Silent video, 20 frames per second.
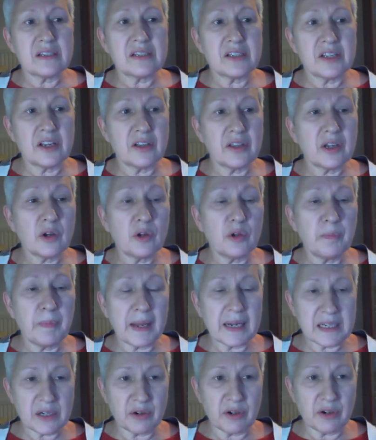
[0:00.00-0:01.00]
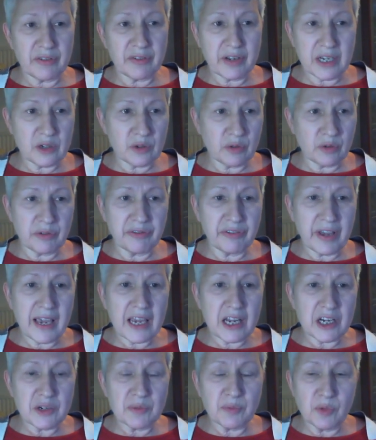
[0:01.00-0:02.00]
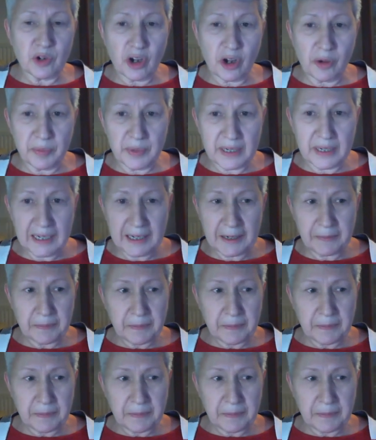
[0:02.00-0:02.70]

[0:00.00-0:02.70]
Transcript: So they're called bacteriophage or phage more commonly.